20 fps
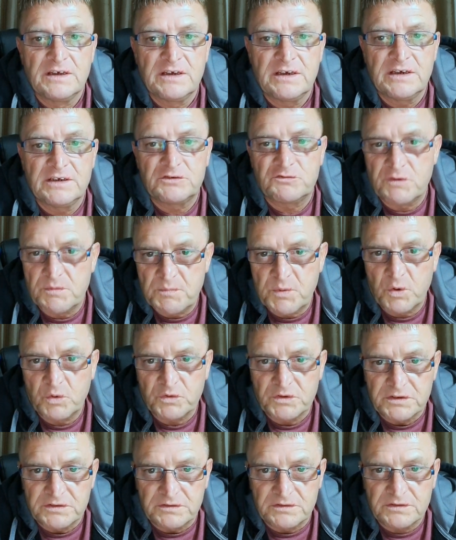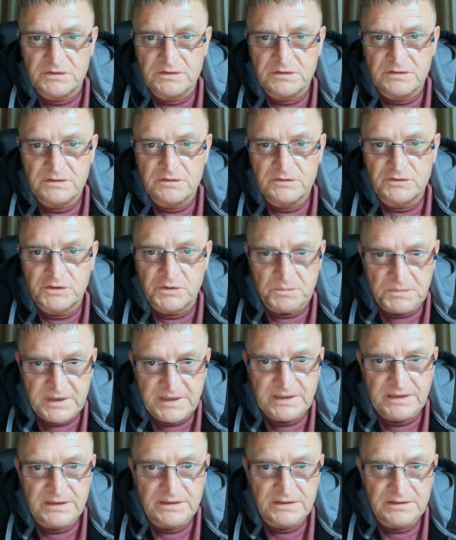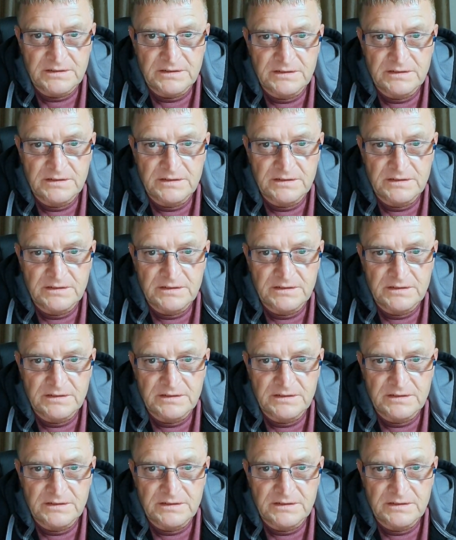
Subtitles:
it's repugnant to me.